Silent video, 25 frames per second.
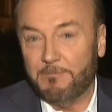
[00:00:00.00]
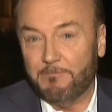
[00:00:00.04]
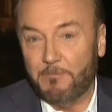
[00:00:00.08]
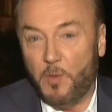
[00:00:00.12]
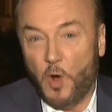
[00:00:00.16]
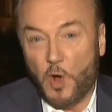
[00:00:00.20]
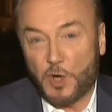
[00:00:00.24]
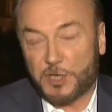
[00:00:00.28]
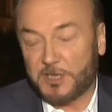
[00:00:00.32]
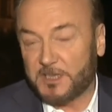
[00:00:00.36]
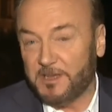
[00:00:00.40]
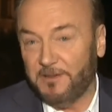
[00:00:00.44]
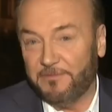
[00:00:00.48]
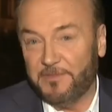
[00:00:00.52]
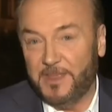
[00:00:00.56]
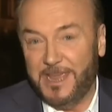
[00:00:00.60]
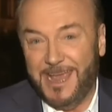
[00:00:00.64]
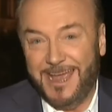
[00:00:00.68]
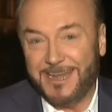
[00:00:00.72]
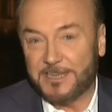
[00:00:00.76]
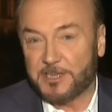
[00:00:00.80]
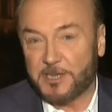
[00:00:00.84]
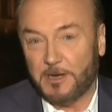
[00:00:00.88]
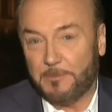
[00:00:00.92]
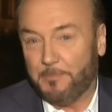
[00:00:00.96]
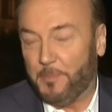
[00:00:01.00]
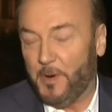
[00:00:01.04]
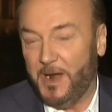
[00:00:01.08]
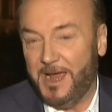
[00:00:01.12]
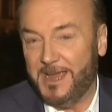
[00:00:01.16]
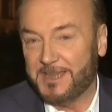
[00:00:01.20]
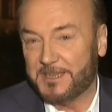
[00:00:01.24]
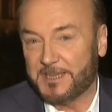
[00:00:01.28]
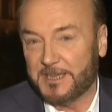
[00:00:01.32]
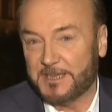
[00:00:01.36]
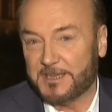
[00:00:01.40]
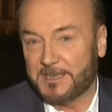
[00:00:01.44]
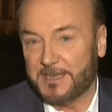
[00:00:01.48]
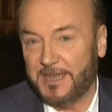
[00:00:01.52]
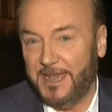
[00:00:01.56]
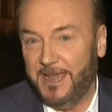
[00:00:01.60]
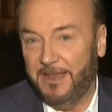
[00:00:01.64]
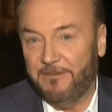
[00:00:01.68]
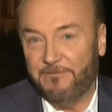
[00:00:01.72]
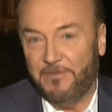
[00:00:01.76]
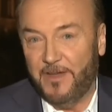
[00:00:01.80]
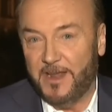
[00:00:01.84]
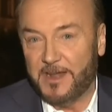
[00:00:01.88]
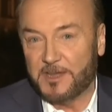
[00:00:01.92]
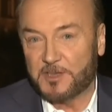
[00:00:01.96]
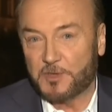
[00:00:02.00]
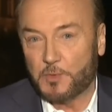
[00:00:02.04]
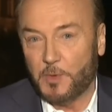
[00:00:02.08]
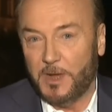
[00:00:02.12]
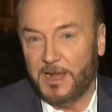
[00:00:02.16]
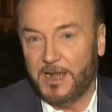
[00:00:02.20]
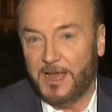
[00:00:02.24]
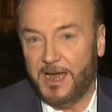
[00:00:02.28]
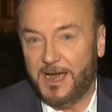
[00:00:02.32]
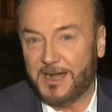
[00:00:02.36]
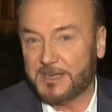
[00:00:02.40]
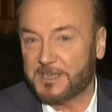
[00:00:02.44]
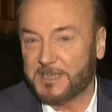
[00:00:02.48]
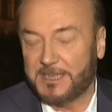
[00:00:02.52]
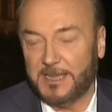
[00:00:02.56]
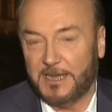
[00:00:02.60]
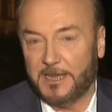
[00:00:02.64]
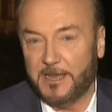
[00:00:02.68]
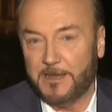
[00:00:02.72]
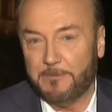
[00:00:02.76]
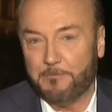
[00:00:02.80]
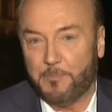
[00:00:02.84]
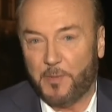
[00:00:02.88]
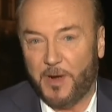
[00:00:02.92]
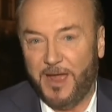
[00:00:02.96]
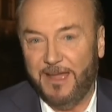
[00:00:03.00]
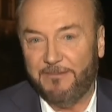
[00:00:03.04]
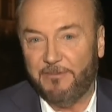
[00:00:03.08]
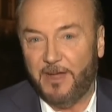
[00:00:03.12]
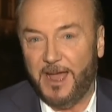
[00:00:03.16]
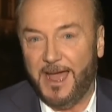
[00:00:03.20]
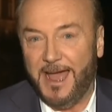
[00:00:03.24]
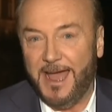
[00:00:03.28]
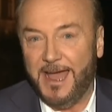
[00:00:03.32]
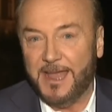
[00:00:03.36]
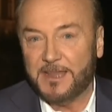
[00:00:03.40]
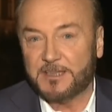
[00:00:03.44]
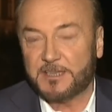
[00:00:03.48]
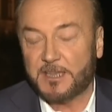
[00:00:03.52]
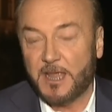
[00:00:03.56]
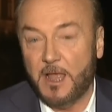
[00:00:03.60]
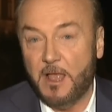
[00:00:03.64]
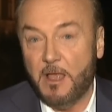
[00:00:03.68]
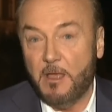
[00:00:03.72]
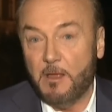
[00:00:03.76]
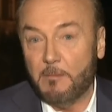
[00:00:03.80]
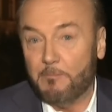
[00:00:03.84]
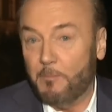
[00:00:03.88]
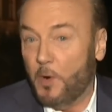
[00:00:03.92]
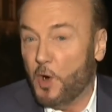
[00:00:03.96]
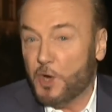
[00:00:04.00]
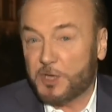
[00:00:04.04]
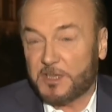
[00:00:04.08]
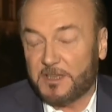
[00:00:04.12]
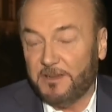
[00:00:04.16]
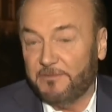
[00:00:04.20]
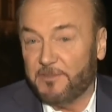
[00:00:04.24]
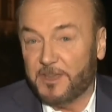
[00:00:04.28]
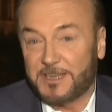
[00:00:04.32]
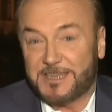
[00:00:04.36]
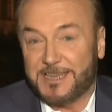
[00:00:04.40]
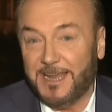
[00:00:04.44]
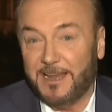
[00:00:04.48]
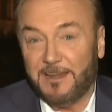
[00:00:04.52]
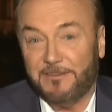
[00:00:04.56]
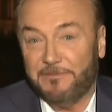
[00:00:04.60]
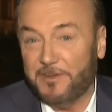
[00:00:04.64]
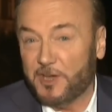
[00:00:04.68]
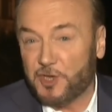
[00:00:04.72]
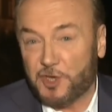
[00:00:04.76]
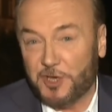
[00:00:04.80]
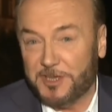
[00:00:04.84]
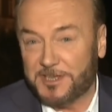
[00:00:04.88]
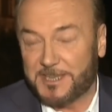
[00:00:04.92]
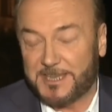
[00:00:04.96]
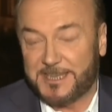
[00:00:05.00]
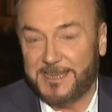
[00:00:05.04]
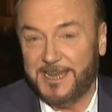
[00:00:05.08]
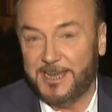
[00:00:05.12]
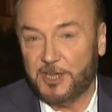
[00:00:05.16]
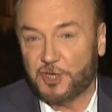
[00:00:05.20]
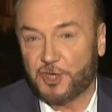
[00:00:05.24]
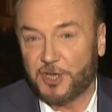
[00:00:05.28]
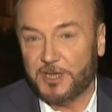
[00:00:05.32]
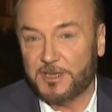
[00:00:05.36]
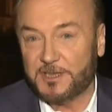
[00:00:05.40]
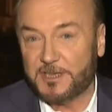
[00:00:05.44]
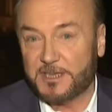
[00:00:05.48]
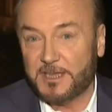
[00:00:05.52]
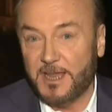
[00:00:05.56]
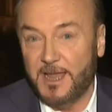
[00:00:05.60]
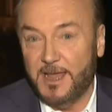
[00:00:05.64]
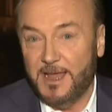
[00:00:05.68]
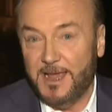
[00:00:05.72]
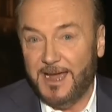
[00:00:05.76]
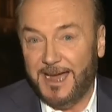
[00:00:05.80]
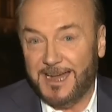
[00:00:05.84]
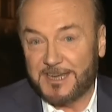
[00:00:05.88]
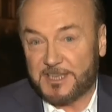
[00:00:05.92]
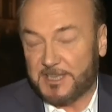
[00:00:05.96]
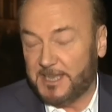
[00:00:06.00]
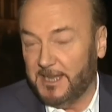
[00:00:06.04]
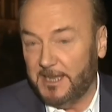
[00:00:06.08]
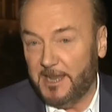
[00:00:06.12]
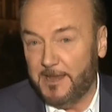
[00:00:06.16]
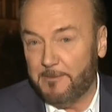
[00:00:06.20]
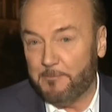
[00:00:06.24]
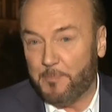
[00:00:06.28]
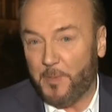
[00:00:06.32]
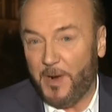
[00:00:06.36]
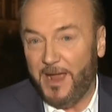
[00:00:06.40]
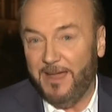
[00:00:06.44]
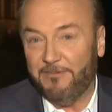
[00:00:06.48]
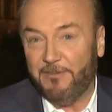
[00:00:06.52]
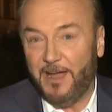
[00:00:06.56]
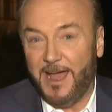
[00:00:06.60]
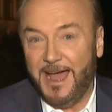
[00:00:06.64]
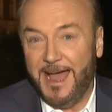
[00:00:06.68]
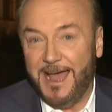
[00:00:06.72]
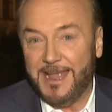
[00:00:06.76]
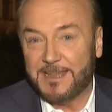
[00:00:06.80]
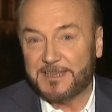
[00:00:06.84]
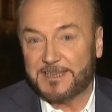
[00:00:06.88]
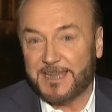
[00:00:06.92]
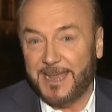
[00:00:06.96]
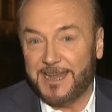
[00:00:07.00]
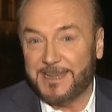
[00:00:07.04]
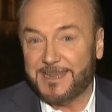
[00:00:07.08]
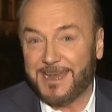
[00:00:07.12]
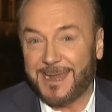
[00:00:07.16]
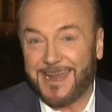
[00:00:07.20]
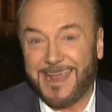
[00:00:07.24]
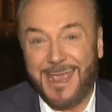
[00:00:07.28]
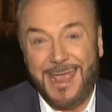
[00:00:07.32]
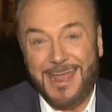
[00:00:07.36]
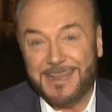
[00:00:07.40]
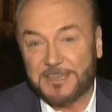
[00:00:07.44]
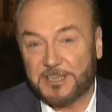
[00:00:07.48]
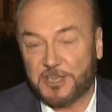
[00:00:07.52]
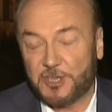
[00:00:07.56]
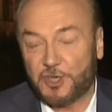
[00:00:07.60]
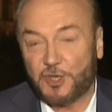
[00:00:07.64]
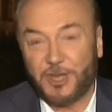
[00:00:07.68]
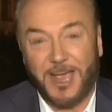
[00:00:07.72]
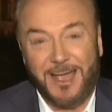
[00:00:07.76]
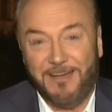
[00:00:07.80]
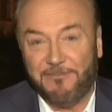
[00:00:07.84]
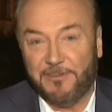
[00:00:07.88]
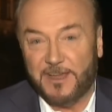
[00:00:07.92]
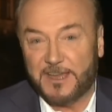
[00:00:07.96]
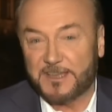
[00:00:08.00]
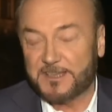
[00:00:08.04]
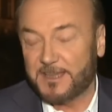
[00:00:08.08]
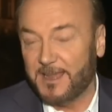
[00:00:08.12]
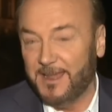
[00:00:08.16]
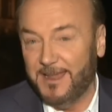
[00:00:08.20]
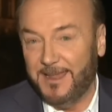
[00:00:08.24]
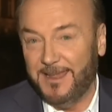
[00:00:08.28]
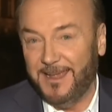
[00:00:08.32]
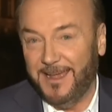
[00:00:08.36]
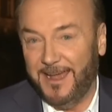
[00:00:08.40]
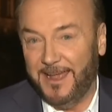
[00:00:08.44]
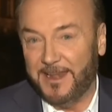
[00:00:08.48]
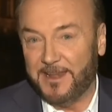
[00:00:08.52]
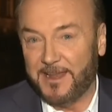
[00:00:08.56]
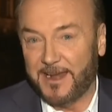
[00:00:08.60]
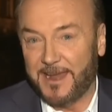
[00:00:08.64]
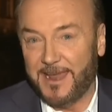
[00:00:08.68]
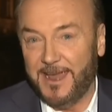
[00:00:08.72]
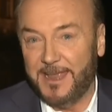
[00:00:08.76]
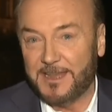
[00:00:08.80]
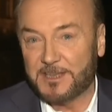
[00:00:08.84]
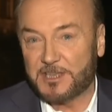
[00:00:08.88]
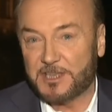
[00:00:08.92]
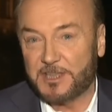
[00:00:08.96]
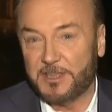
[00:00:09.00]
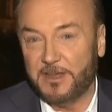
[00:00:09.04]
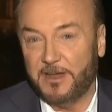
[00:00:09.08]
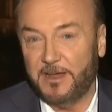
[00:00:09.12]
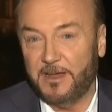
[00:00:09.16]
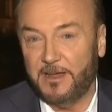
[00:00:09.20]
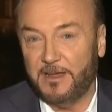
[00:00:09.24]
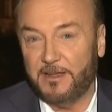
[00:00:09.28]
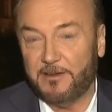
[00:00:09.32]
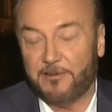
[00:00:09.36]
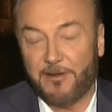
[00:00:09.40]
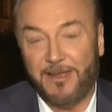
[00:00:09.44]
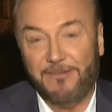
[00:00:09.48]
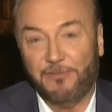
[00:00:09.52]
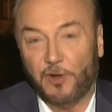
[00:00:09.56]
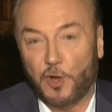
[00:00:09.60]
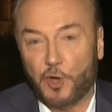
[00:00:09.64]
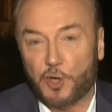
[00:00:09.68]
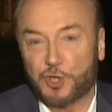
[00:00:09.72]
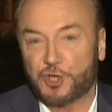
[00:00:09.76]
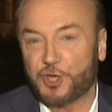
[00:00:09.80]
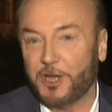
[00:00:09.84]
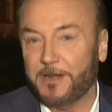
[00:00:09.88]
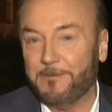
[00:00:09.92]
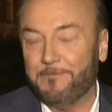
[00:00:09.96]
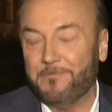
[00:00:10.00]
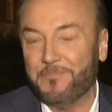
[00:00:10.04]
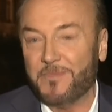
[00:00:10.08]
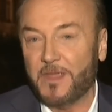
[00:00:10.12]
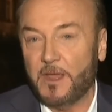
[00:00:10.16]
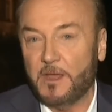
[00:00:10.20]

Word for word: Most of the enterprises in Venezuela are still in private hands. Most of the television stations are still in private hands and against Chavez and against the revolution.